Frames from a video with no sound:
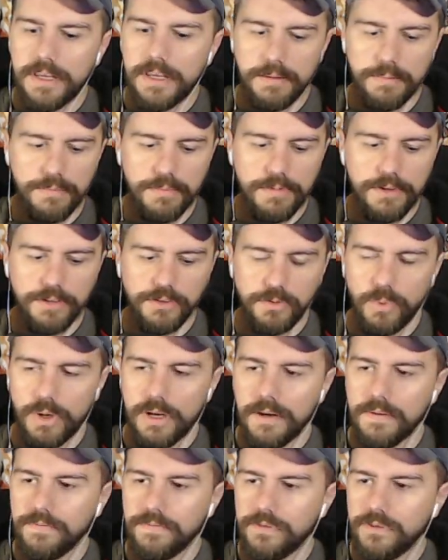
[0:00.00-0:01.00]
beam this
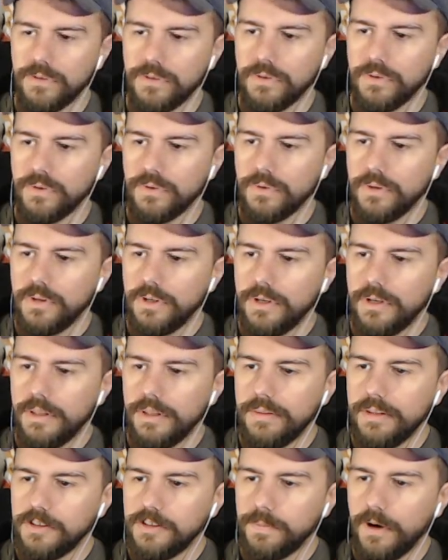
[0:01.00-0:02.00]
wave too.
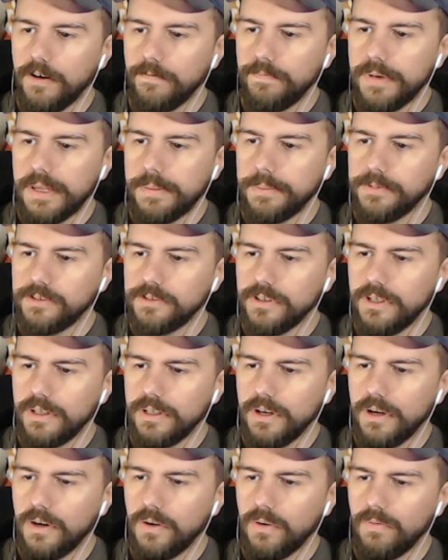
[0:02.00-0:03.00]
This buff beam is going to
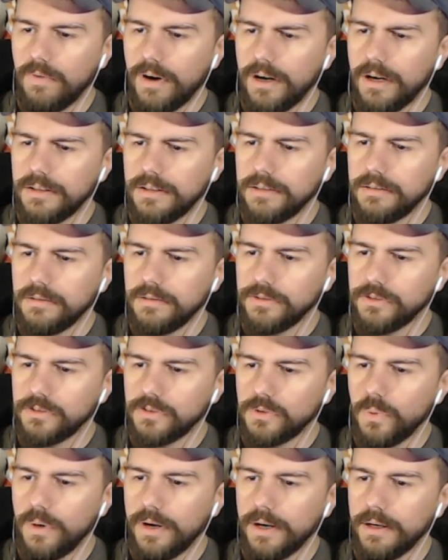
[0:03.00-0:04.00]
go right on this little
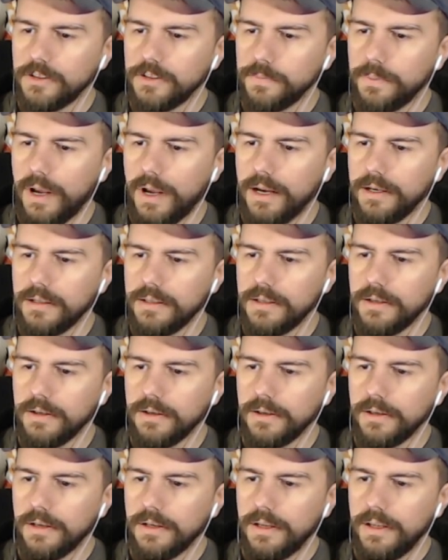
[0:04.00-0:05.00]
square spot
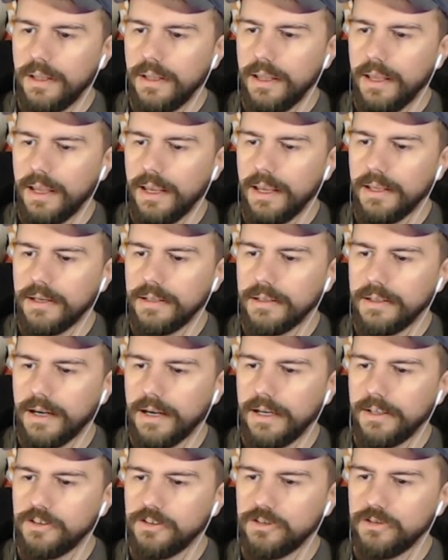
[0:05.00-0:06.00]
here and
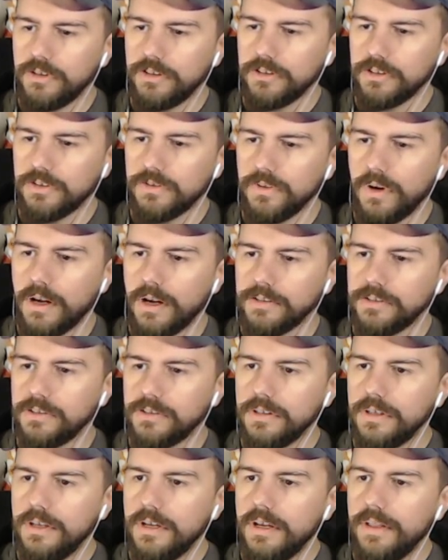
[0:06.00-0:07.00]
kind of just stretch
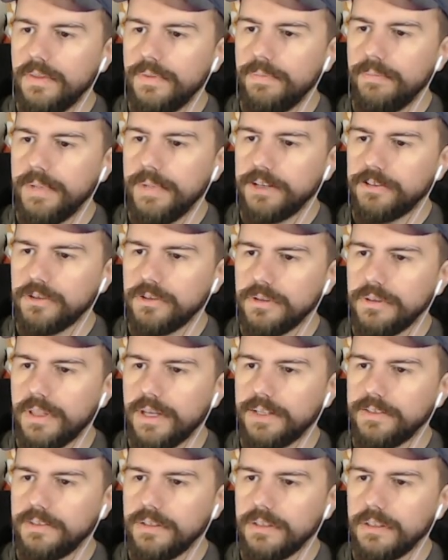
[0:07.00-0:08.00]
across. Make sure
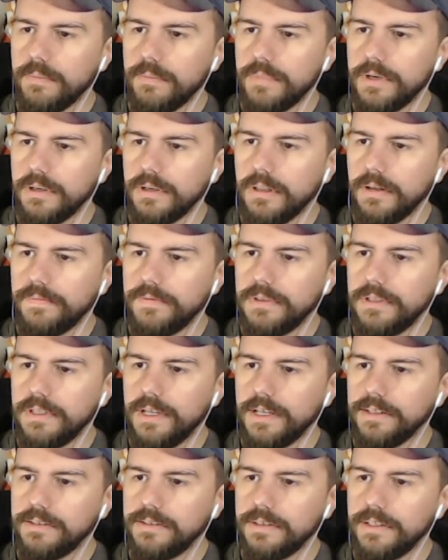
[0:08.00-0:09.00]
that it's in the middle of the
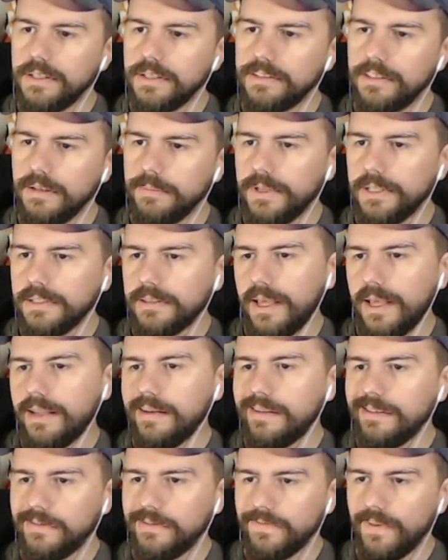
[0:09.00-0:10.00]
DST, something like
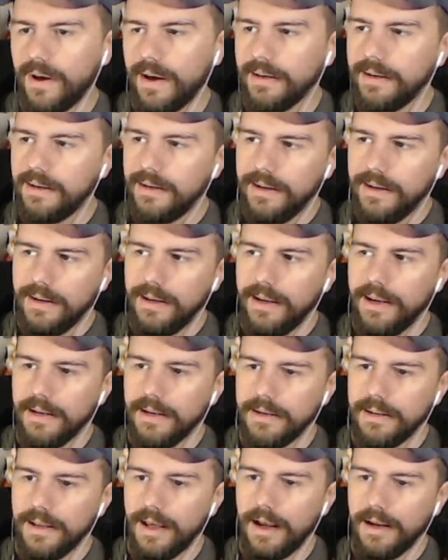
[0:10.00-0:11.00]
that is fine.
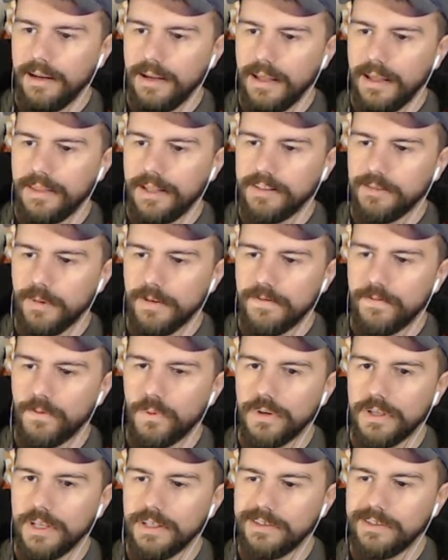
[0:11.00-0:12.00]
And yeah, that's my
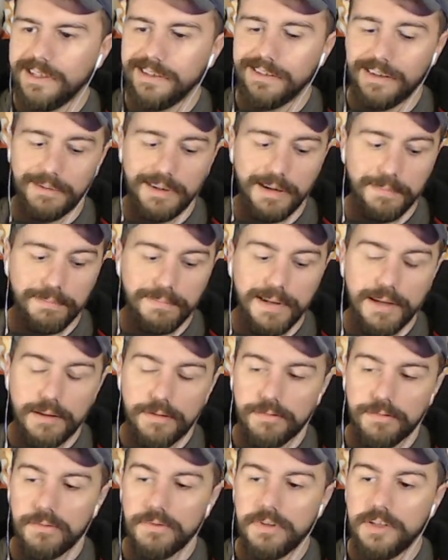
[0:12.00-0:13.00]
4 DSTs. I'm going to play
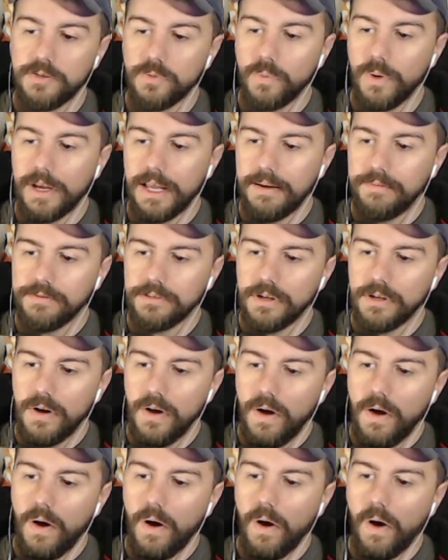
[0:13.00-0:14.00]
through these waves
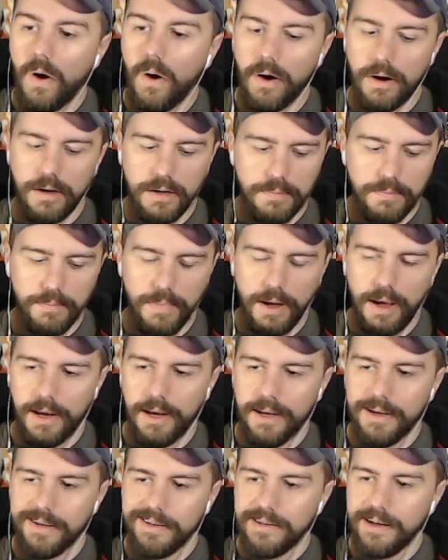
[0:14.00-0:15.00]
on
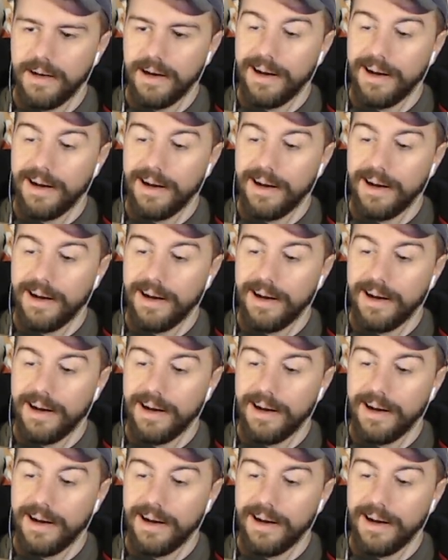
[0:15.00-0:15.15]
my